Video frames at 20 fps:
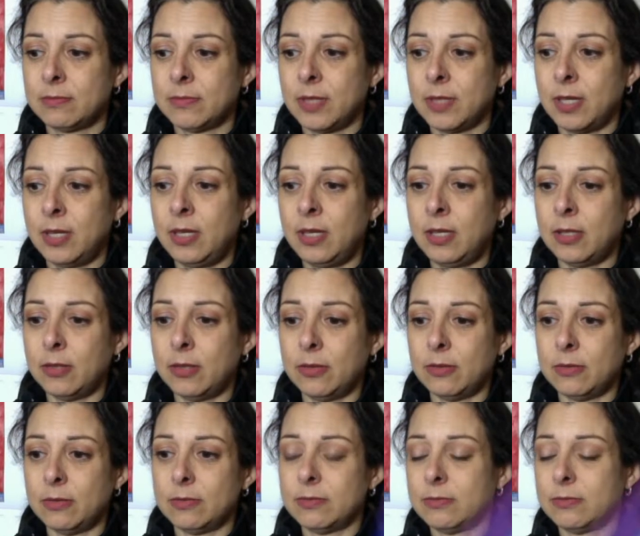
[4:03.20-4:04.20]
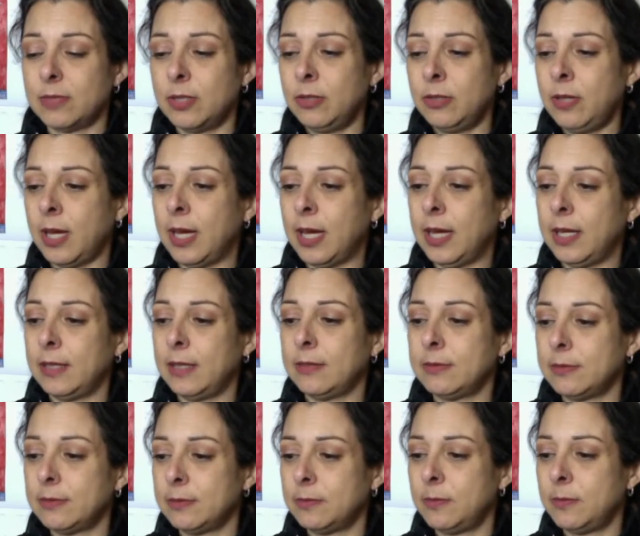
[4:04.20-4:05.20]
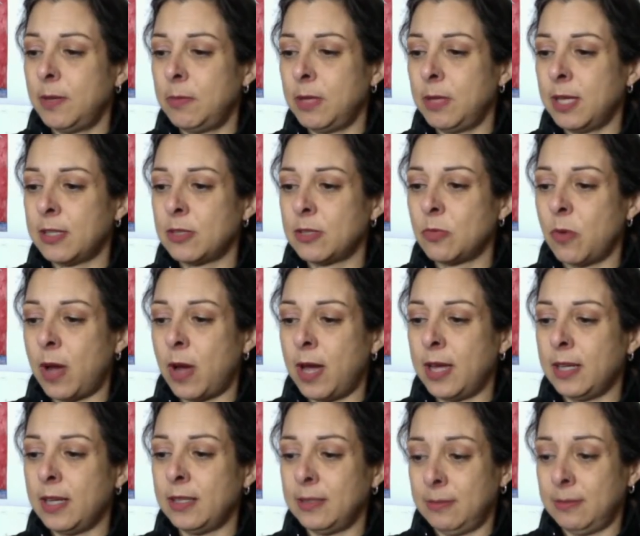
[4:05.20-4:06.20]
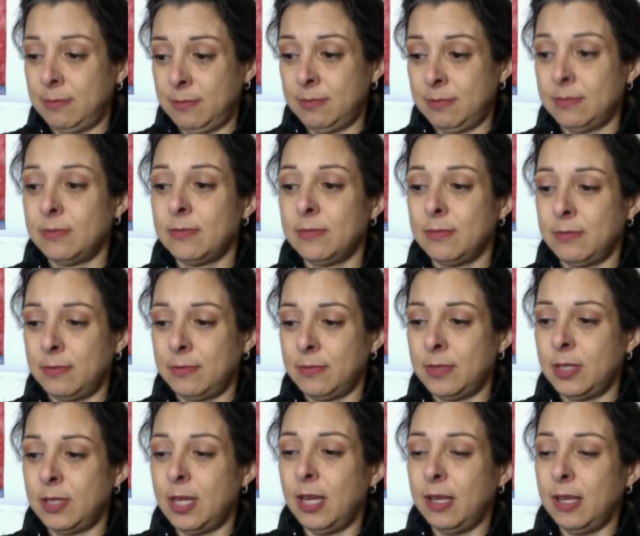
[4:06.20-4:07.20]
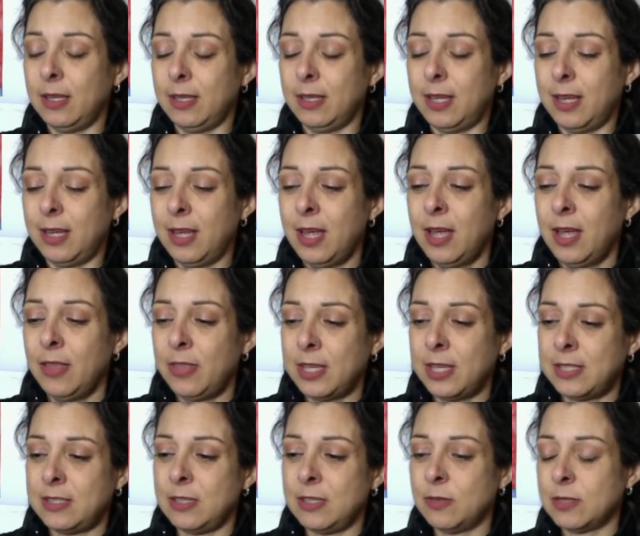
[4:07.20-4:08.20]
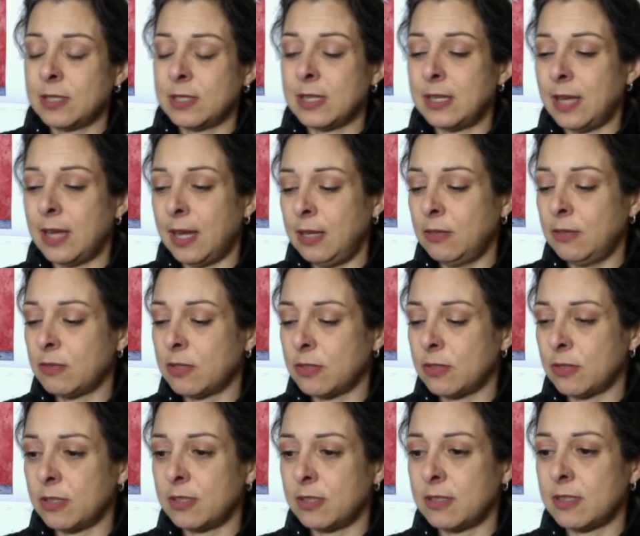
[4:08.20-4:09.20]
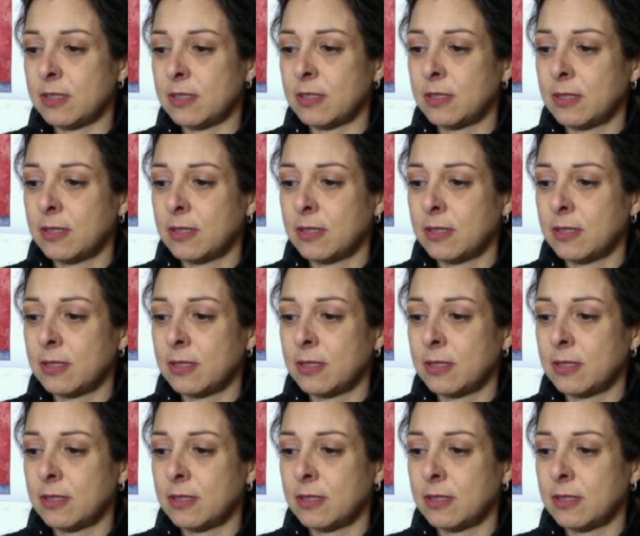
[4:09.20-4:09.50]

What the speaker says: Oh, okay. Maybe that's why they see you as the 9 of Swords.